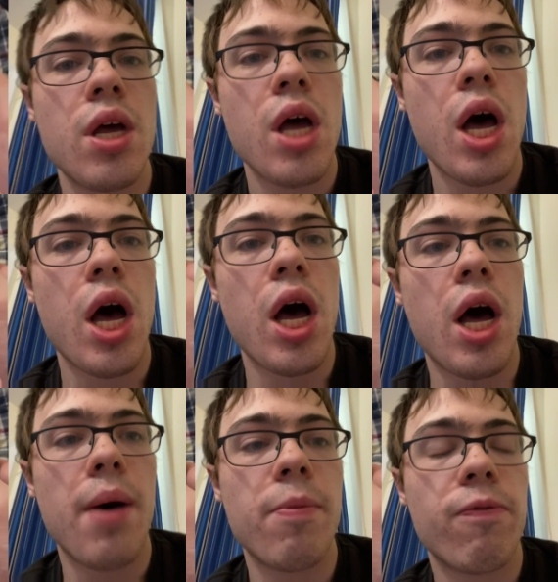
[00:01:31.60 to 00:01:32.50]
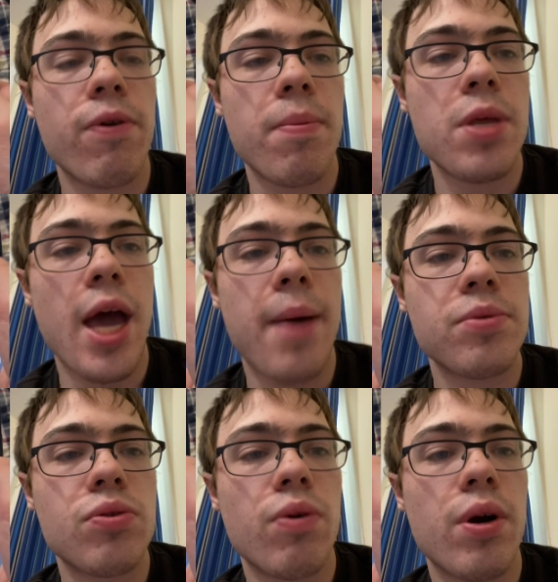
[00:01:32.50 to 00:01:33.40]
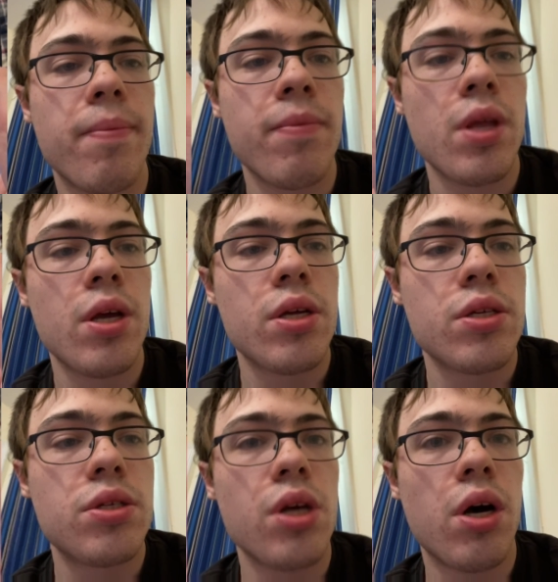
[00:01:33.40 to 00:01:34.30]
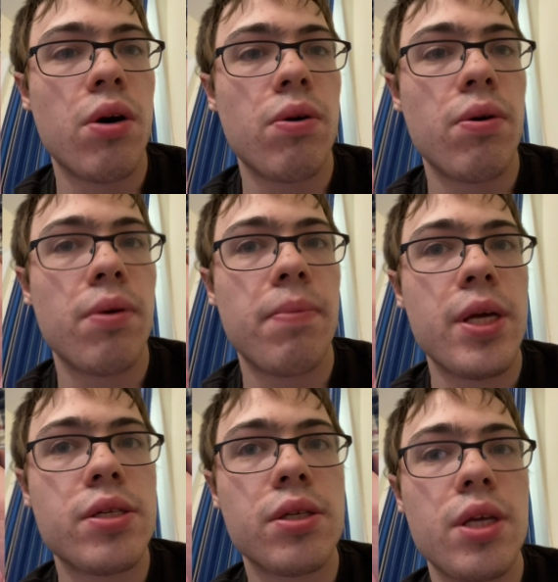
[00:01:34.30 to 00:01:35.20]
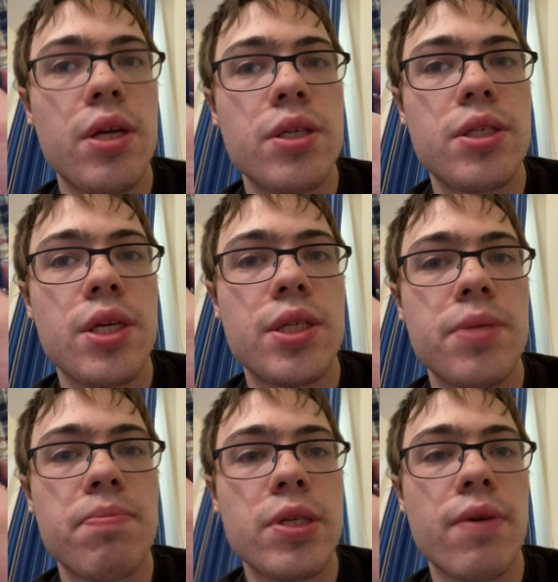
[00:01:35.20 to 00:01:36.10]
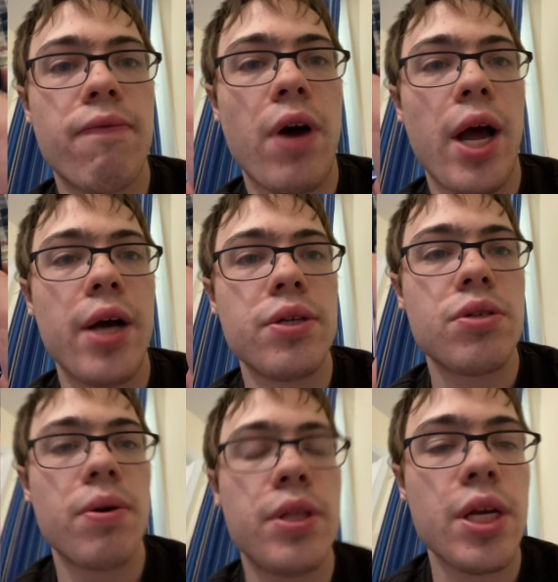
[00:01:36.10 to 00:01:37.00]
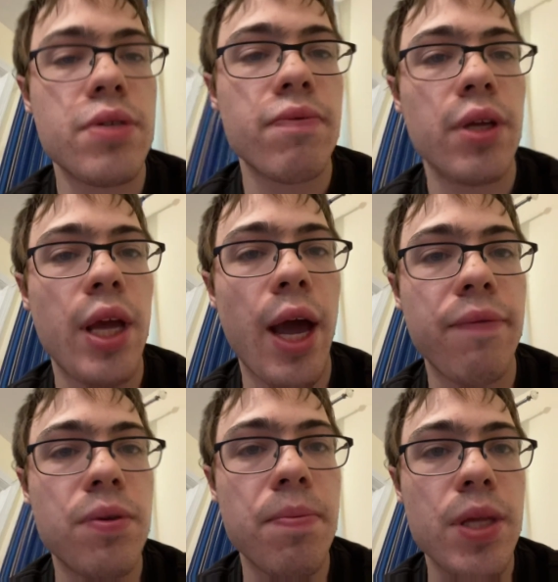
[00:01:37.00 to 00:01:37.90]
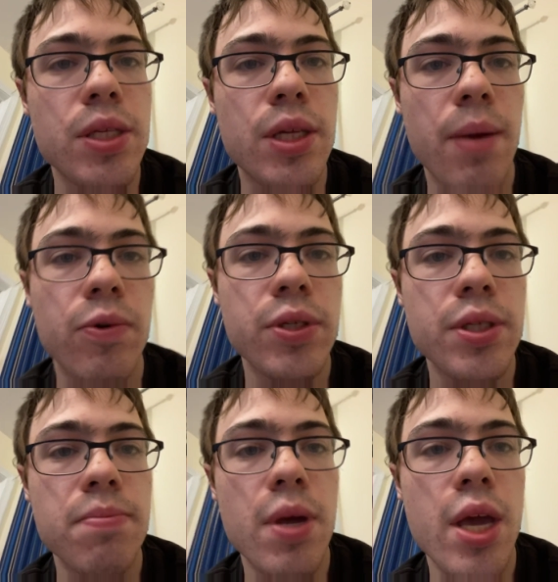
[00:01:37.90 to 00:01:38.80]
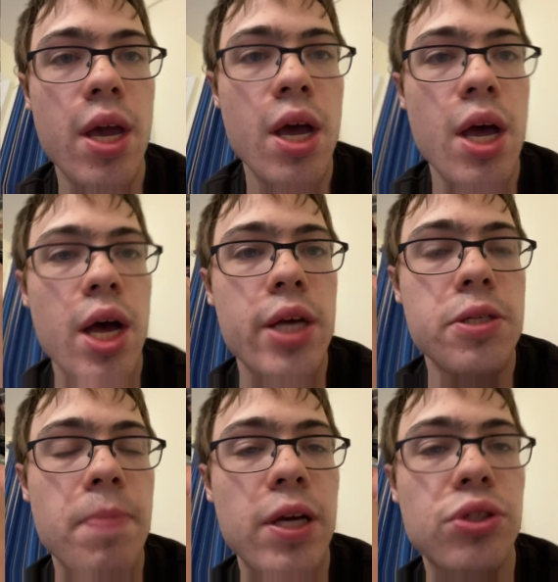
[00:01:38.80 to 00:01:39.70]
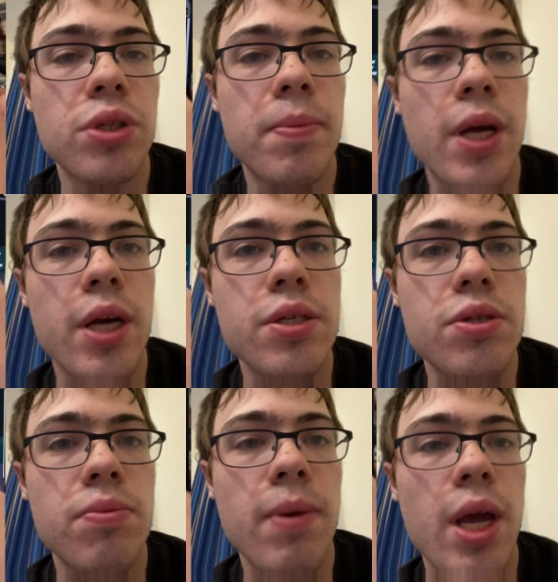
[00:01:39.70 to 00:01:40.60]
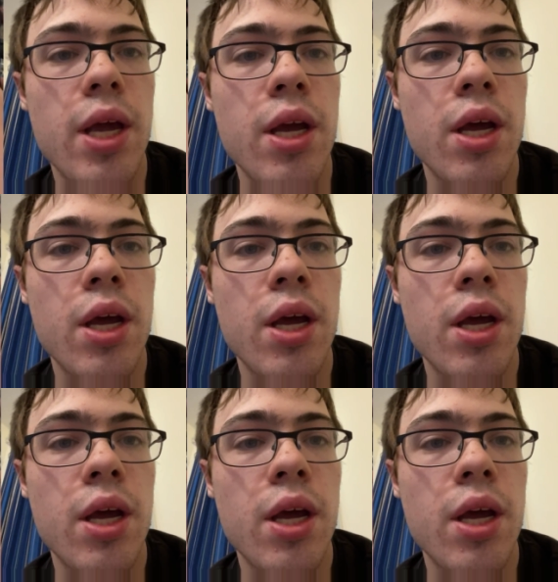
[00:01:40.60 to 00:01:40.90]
from the App Store. So basically, you can see it says missing files. So it doesn't really have to be the same ones as me, especially because you may